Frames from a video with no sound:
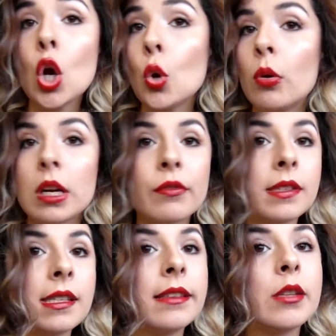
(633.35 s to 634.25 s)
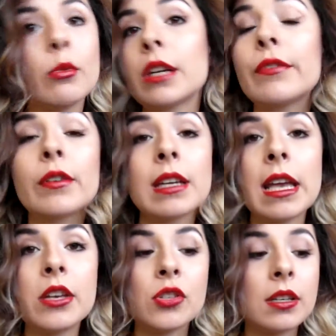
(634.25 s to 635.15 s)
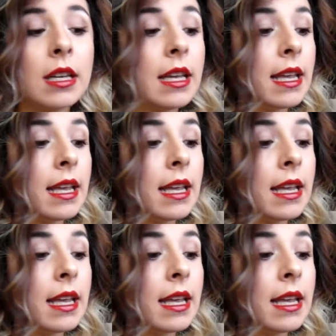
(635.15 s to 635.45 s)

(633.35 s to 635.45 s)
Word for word: whatever season, whatever occasion.